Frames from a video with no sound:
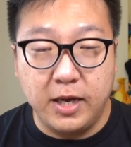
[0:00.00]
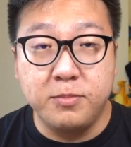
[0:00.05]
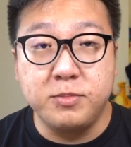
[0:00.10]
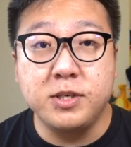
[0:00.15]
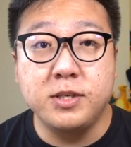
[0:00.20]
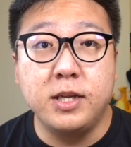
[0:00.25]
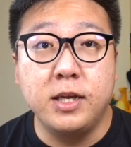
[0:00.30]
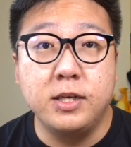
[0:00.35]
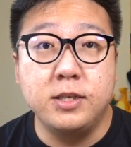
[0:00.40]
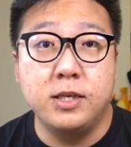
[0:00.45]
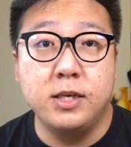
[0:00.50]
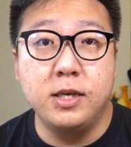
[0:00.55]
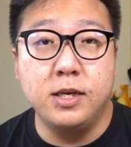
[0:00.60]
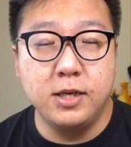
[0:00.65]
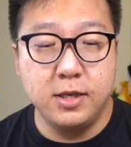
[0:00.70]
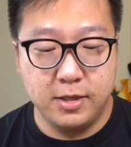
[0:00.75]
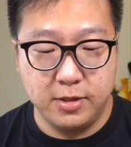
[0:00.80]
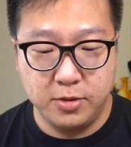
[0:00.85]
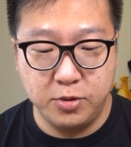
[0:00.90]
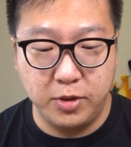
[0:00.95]
I'm just lazy
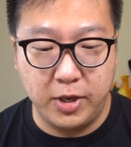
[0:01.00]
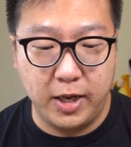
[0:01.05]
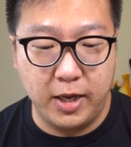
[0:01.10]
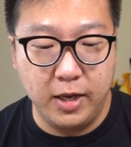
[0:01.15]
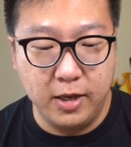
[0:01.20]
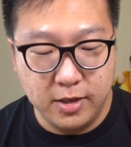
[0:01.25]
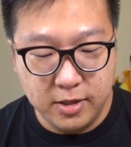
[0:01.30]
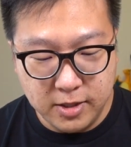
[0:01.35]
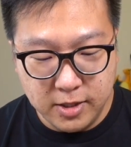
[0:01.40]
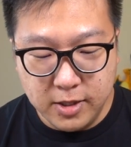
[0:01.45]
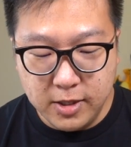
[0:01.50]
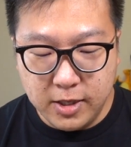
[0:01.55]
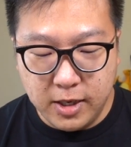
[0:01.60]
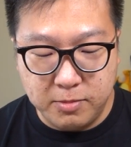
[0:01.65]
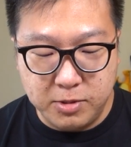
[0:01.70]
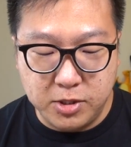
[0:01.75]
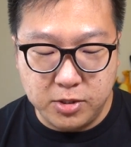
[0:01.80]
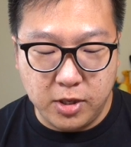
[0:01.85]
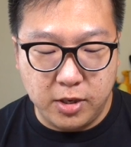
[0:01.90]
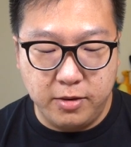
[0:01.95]
today.
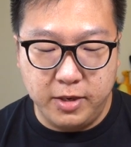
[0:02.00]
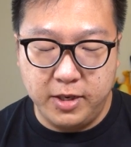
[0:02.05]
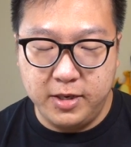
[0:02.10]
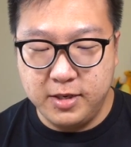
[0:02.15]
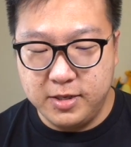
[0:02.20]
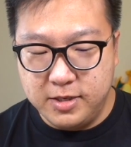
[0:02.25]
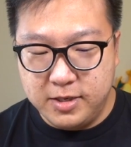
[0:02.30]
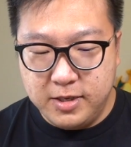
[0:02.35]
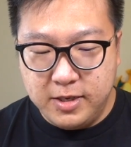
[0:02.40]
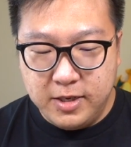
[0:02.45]
I'm so sorry.